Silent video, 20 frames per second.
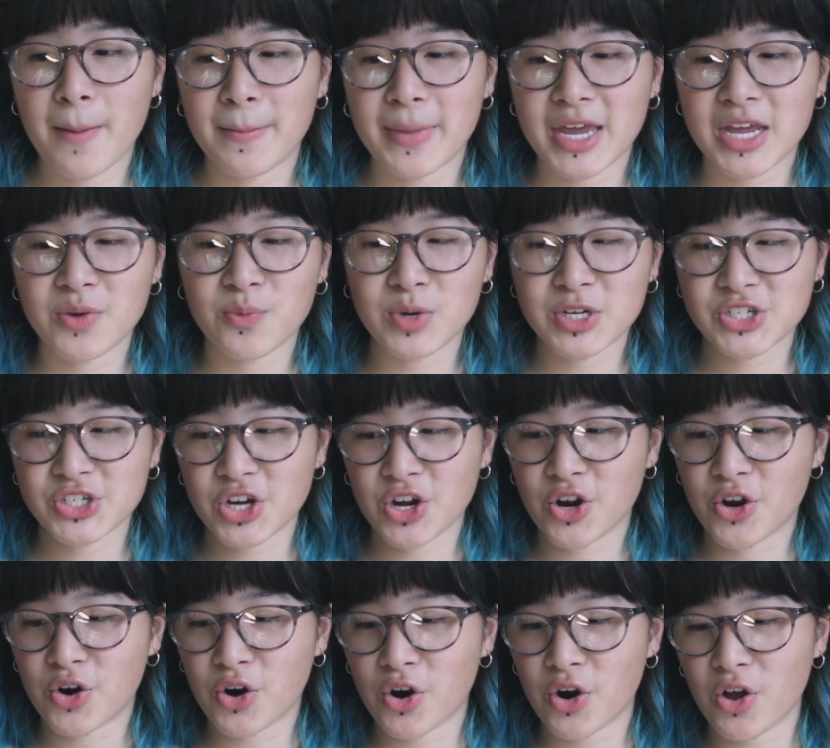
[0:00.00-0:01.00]
in which a
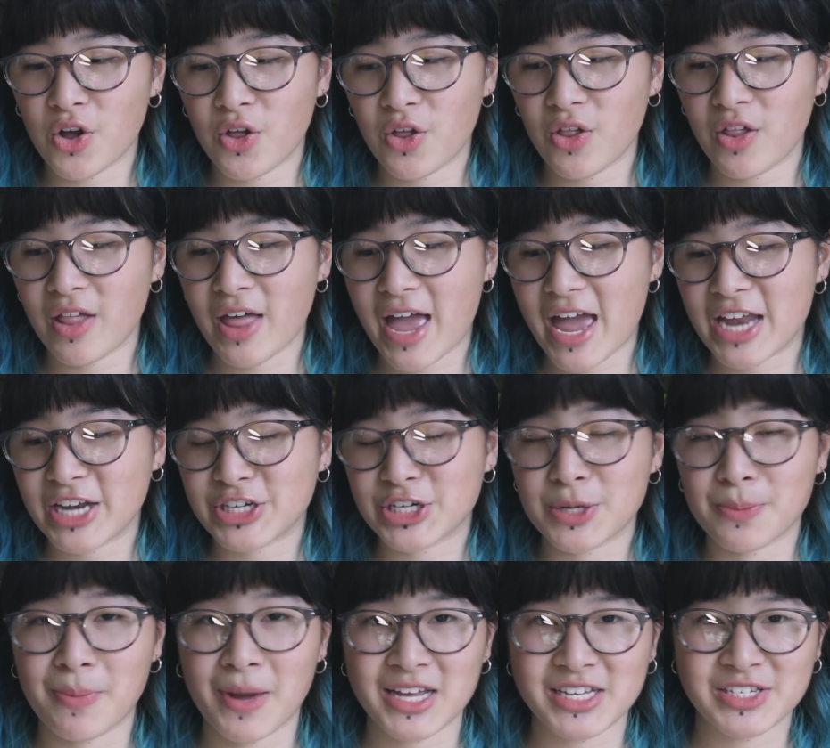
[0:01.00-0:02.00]
girl and
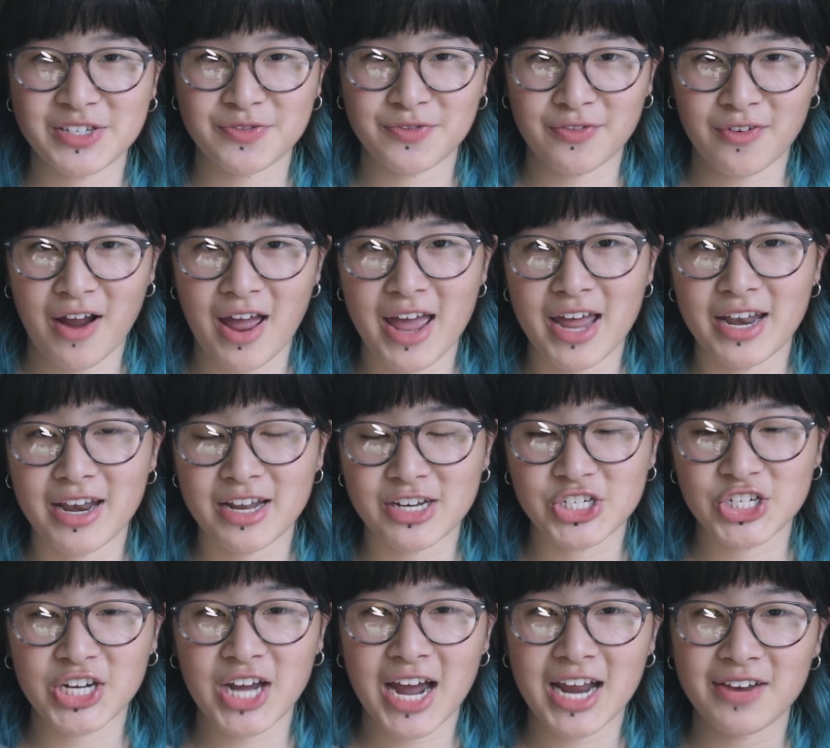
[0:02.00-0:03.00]
her best friend,
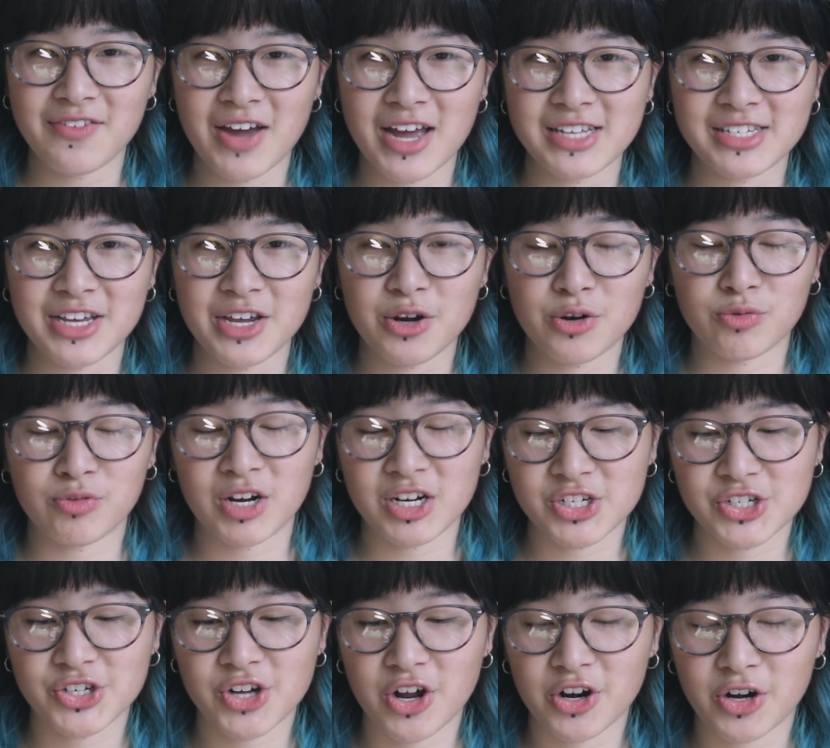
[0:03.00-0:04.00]
she kind of has a
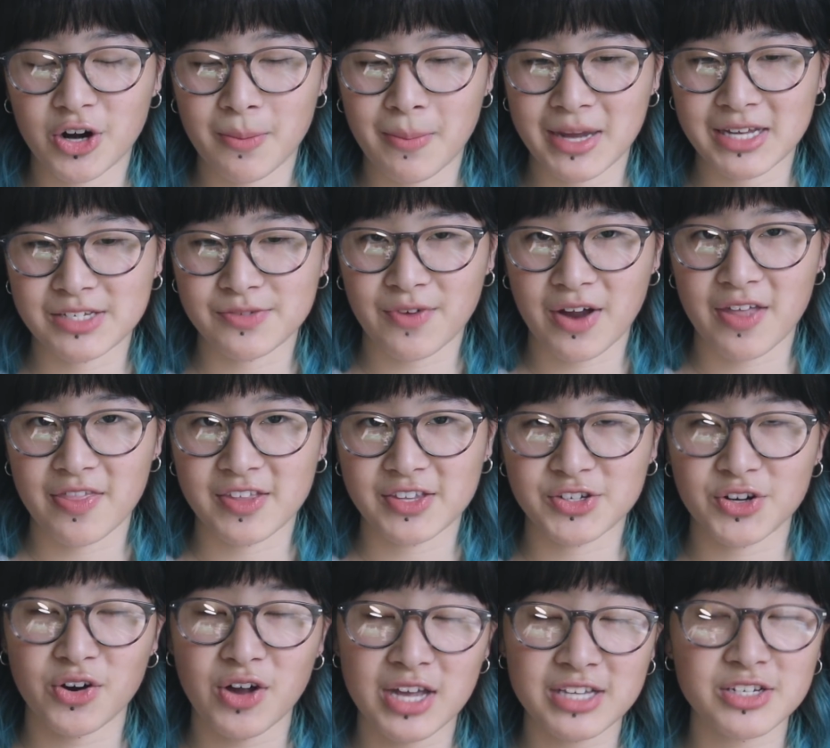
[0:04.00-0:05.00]
crush on her best friend. This
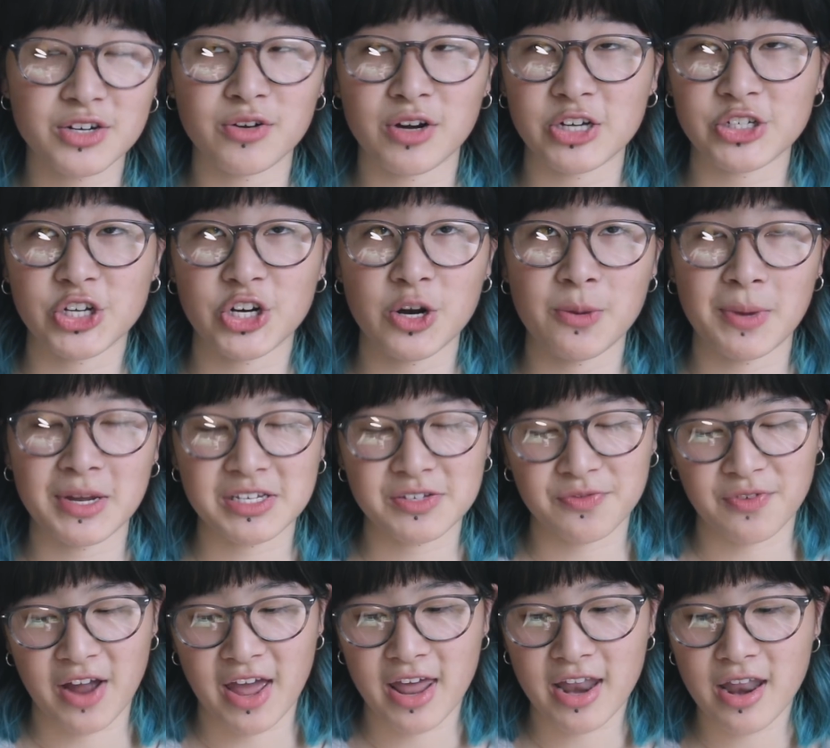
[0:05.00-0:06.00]
girl has a crush on her best
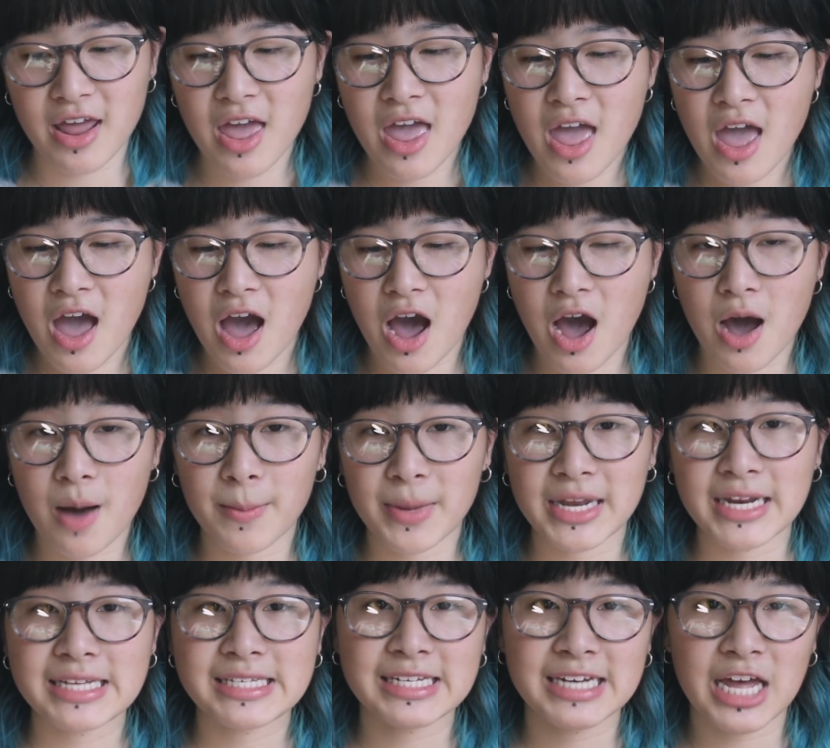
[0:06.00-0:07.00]
friend.
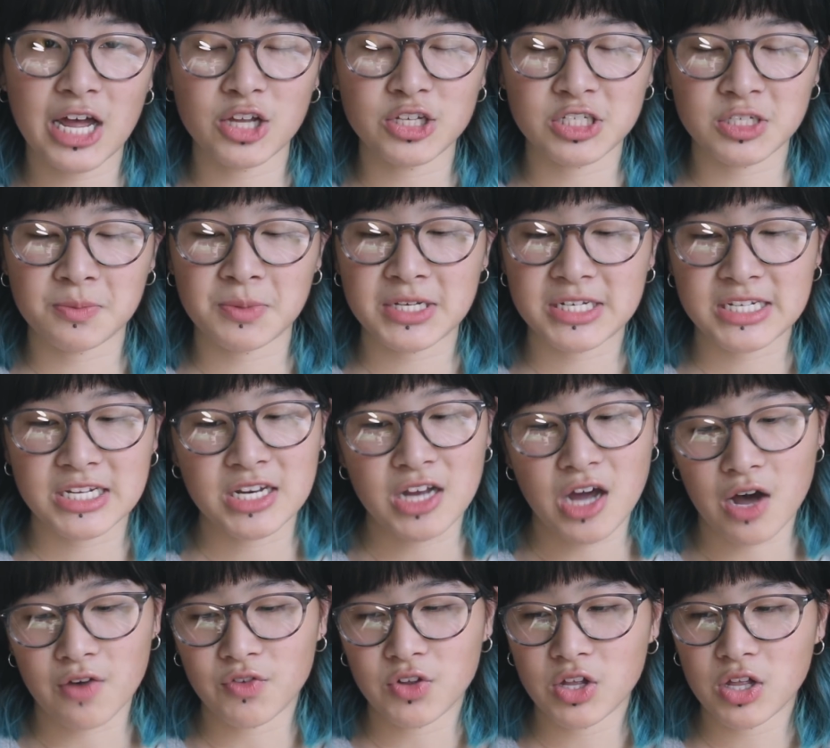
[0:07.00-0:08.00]
It is an LGBT
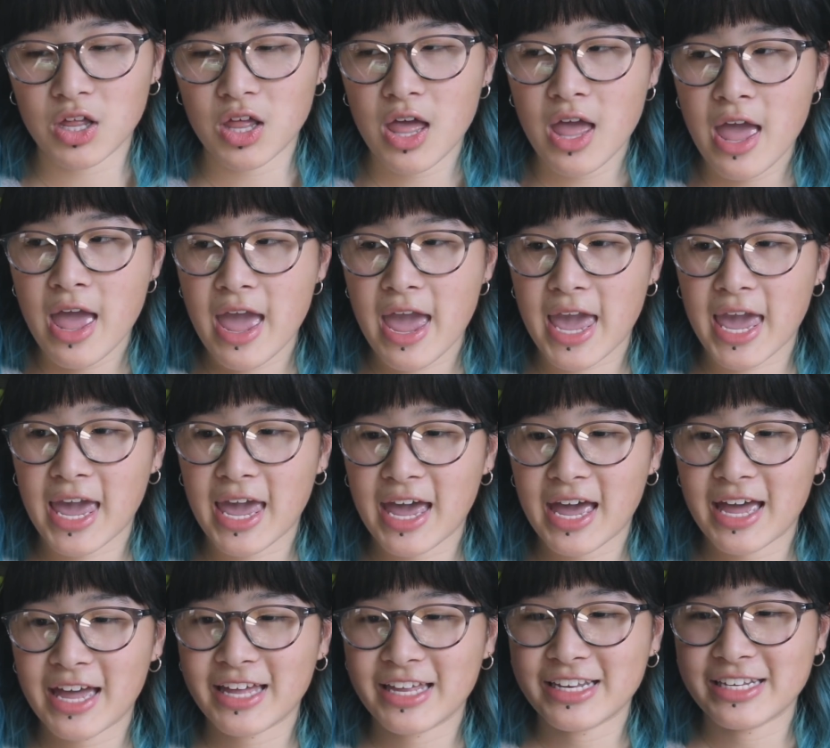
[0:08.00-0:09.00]
novel,
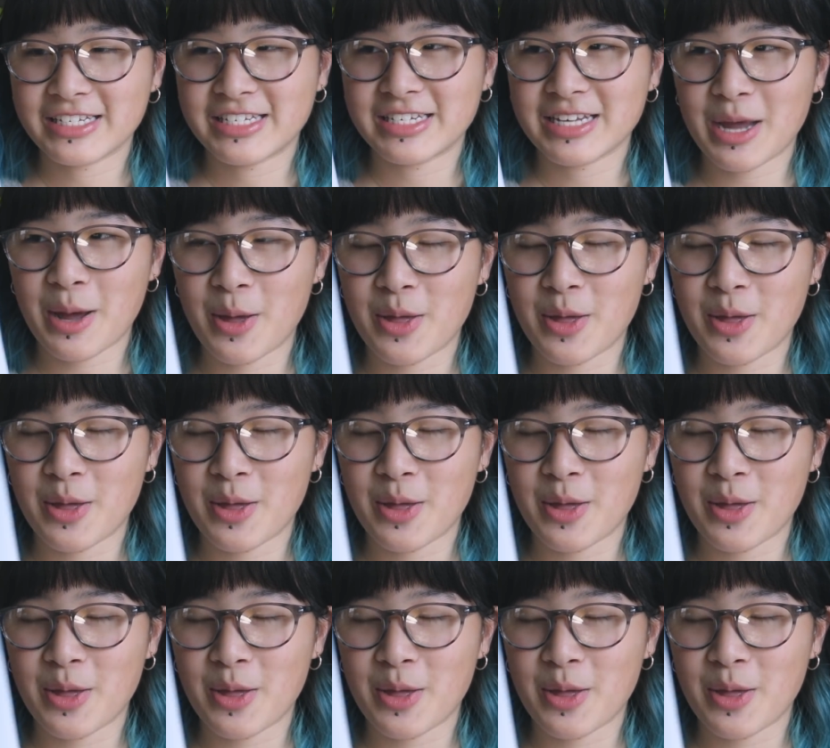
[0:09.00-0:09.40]
and